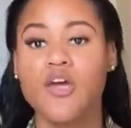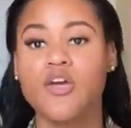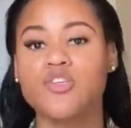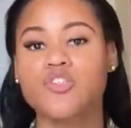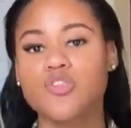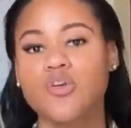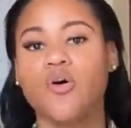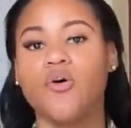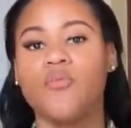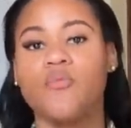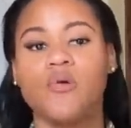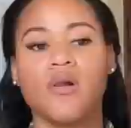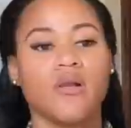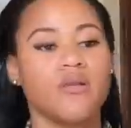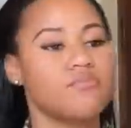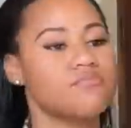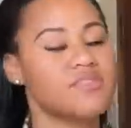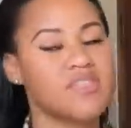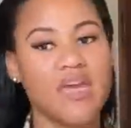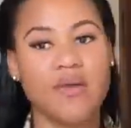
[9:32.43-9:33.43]
So,
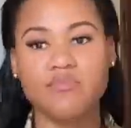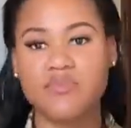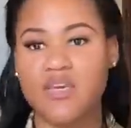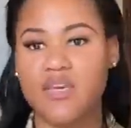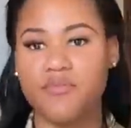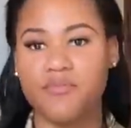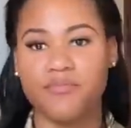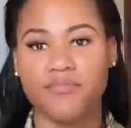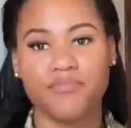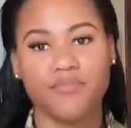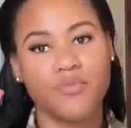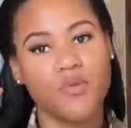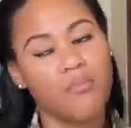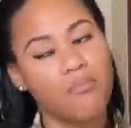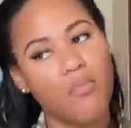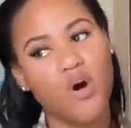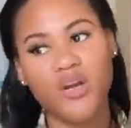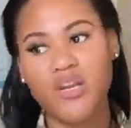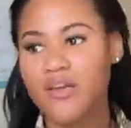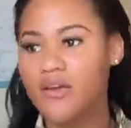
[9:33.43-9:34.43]
same thing.
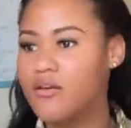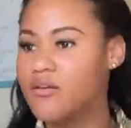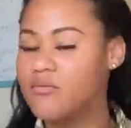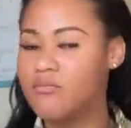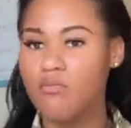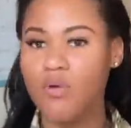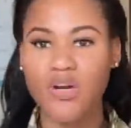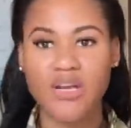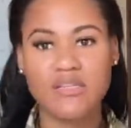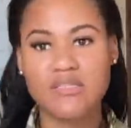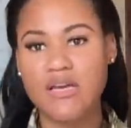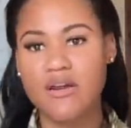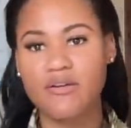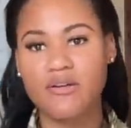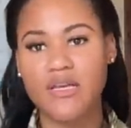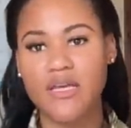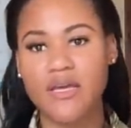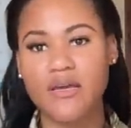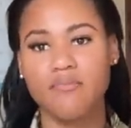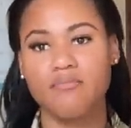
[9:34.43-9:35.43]

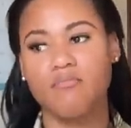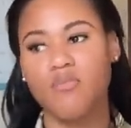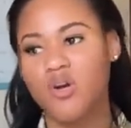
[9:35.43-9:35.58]
monetarily,